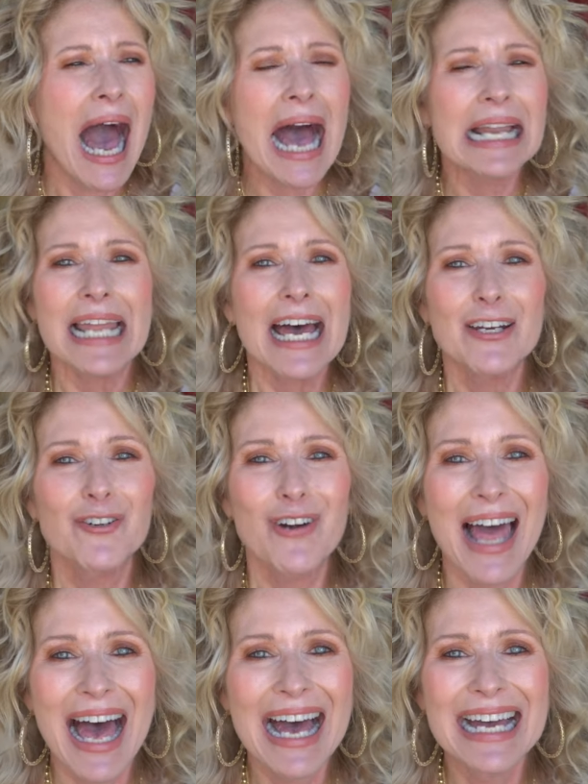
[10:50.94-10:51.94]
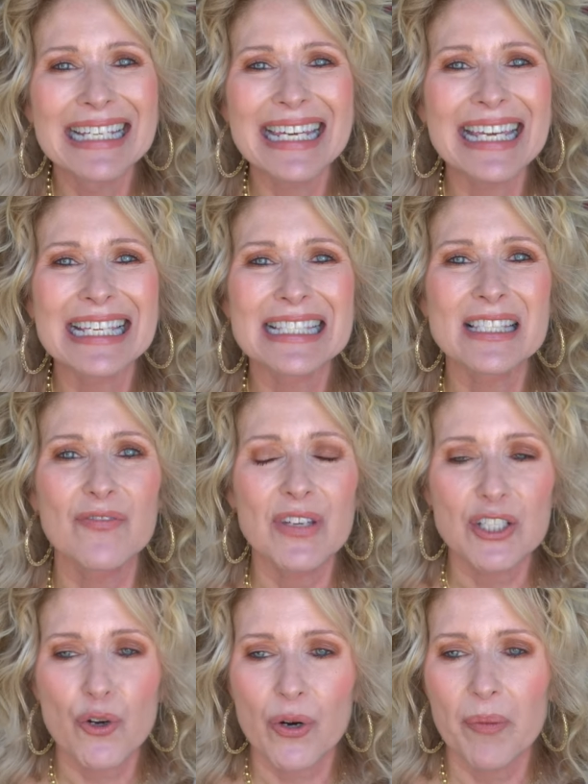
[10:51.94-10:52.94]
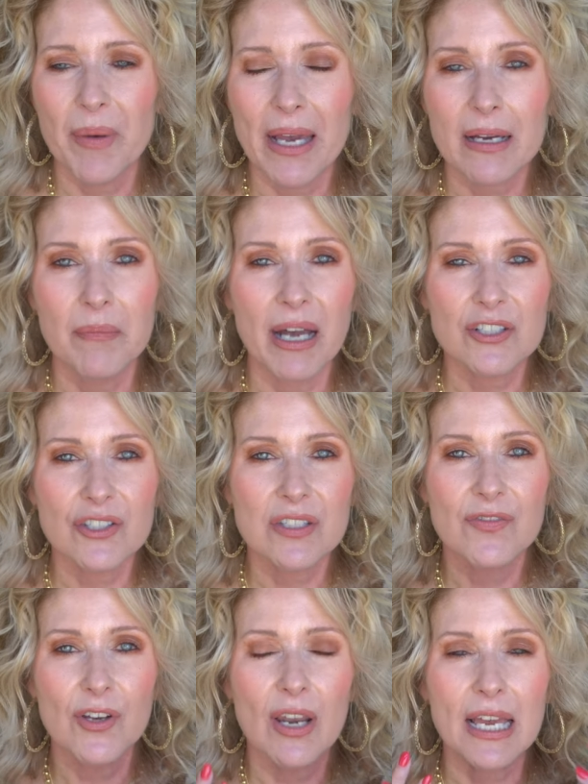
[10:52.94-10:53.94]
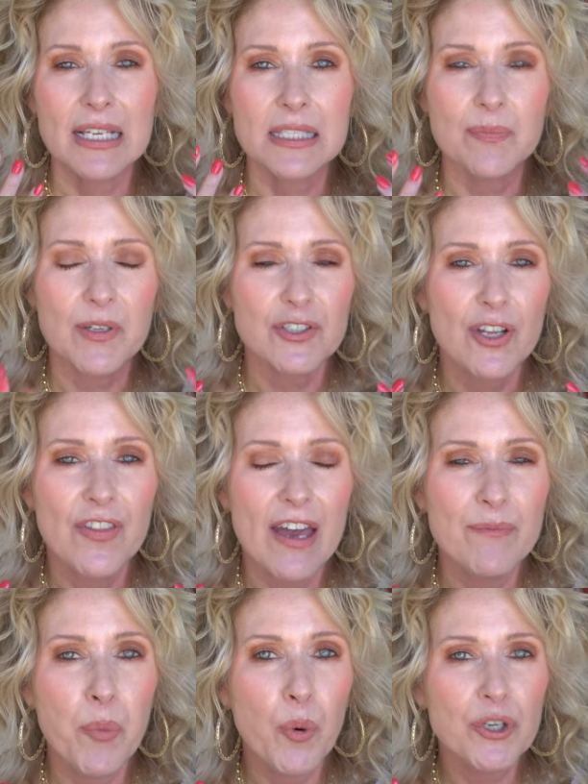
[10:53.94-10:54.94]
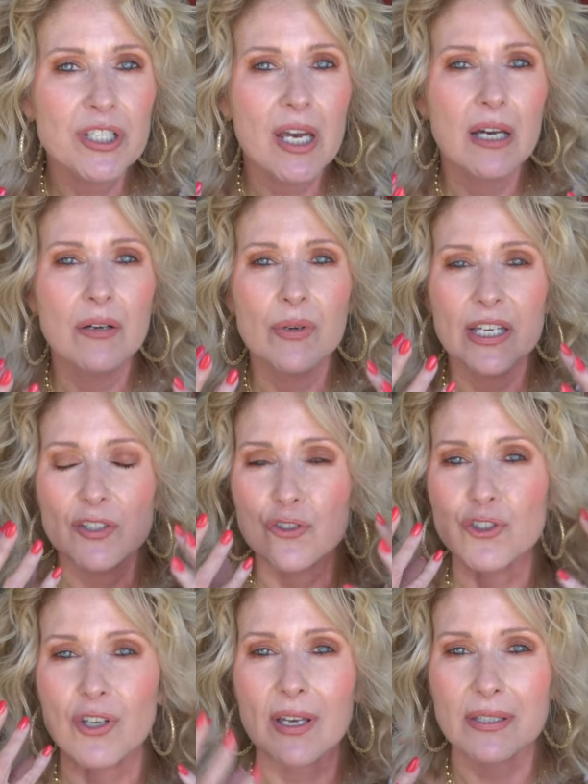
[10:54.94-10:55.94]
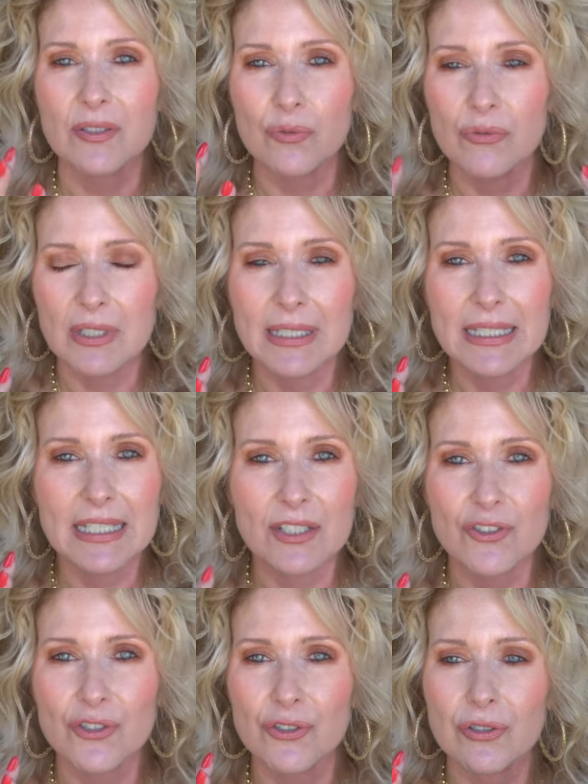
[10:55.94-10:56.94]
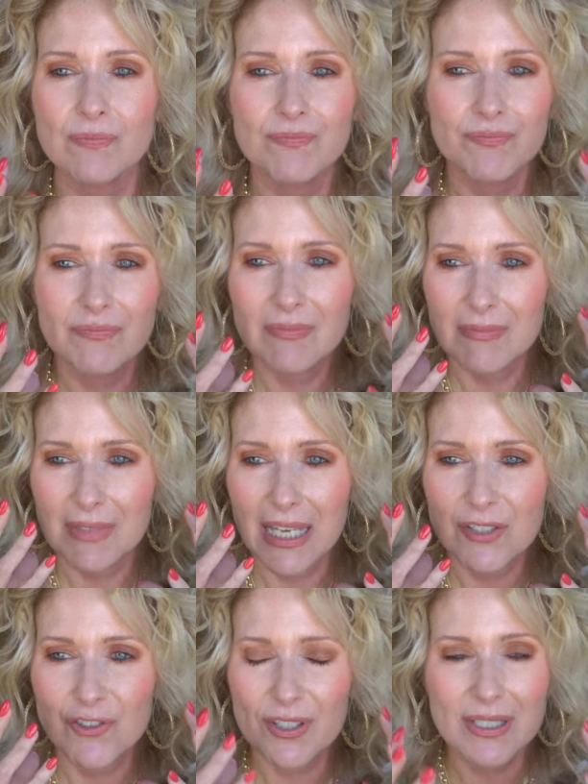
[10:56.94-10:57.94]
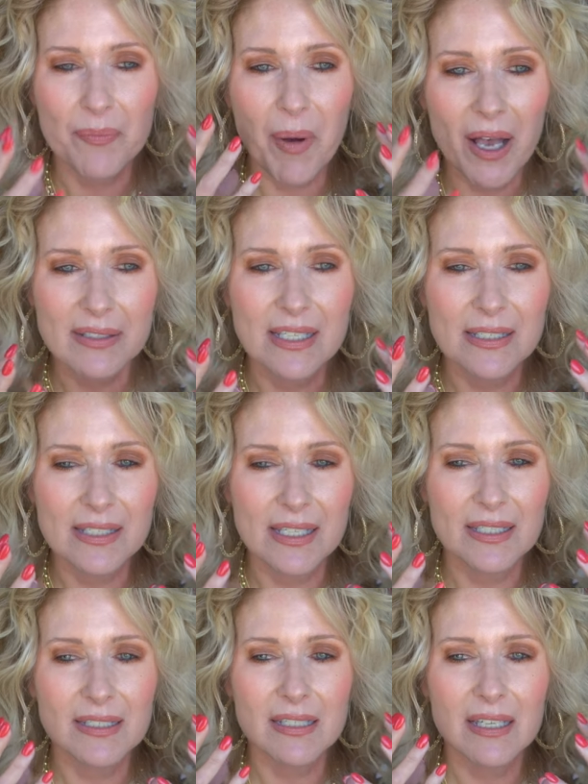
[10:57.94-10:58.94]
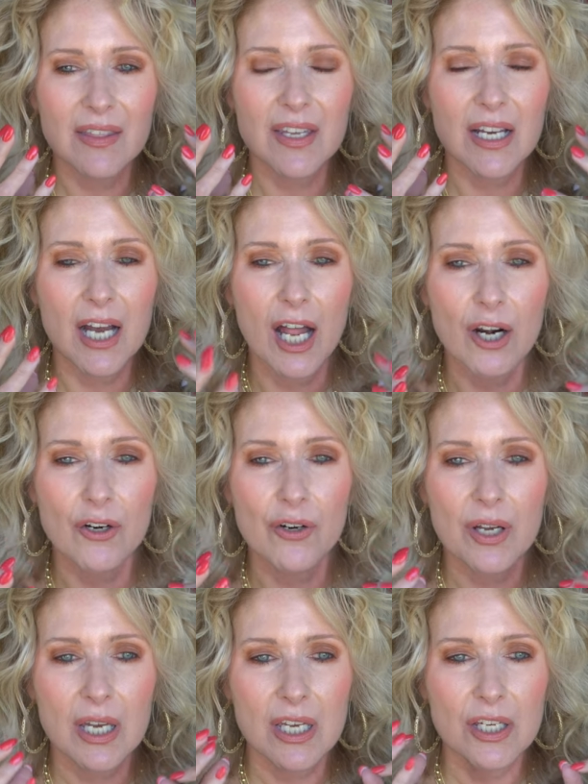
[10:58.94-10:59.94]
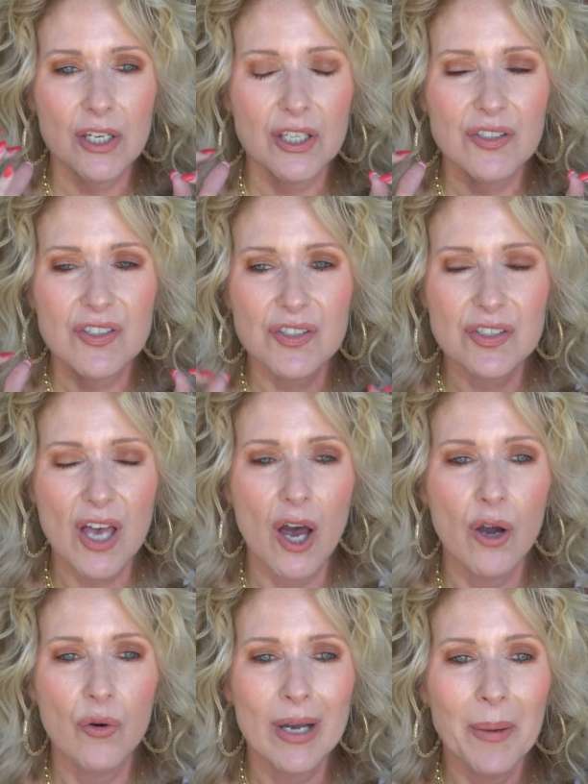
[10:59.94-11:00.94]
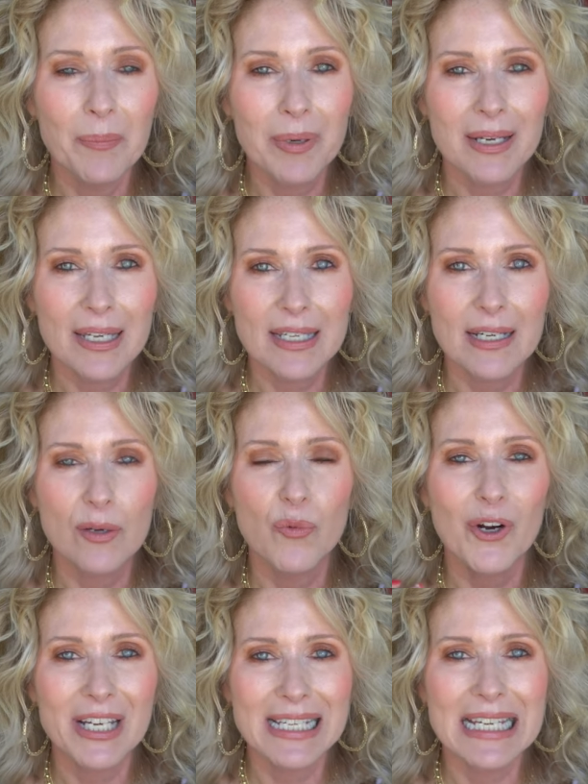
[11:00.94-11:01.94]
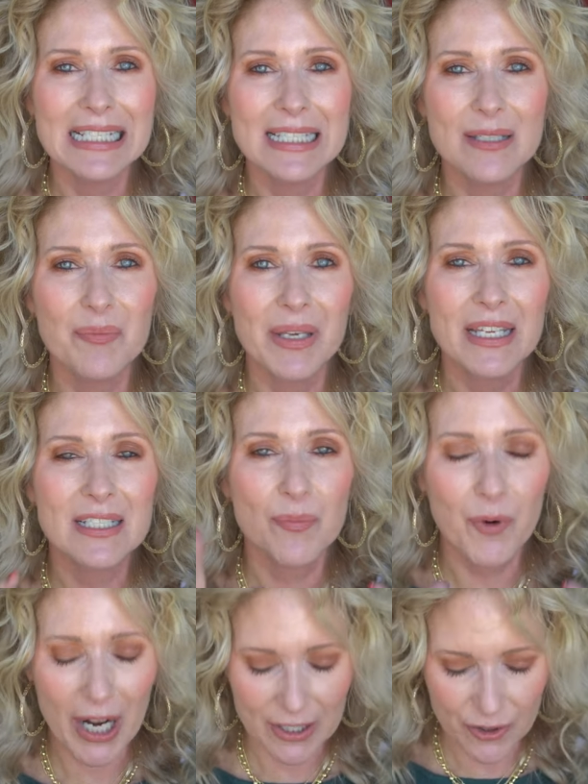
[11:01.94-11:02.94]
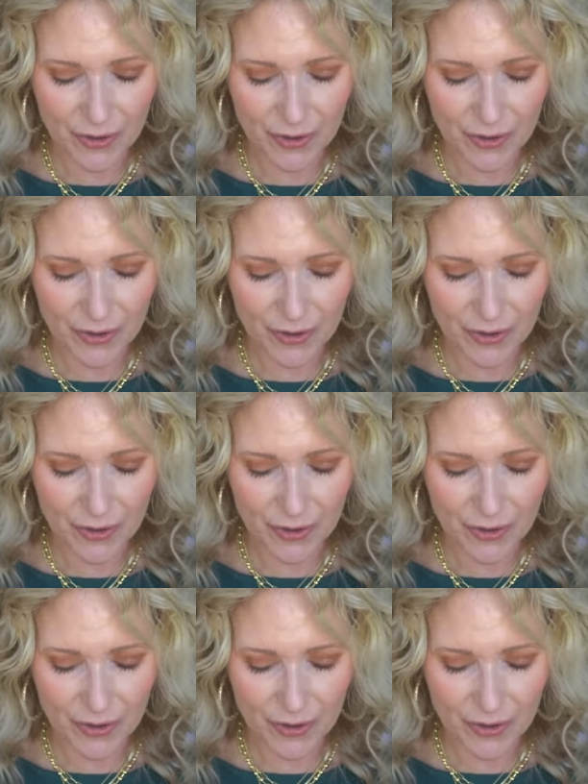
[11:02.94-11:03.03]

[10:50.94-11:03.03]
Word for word: eyeliner line is the Victoria Beckham. I just feel like especially that Bordeaux, it just really gets your, it just deposits it, the color so completely where it needs to be to brighten